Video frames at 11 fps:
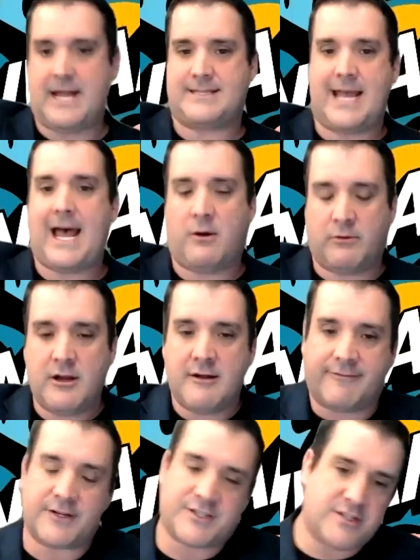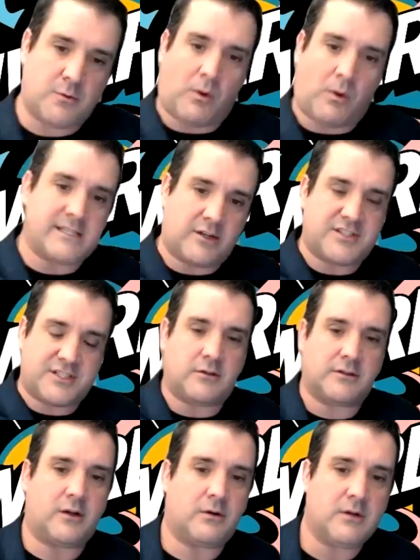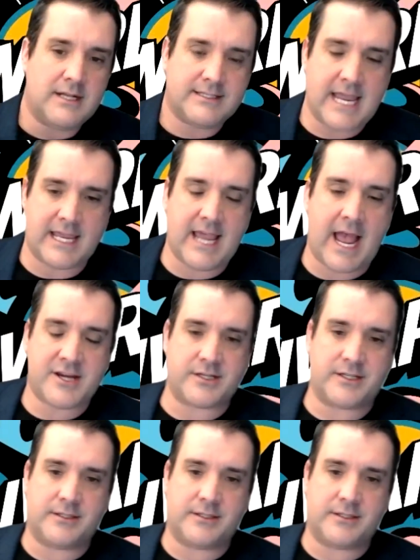down versus the ones that are still, you know, taking action?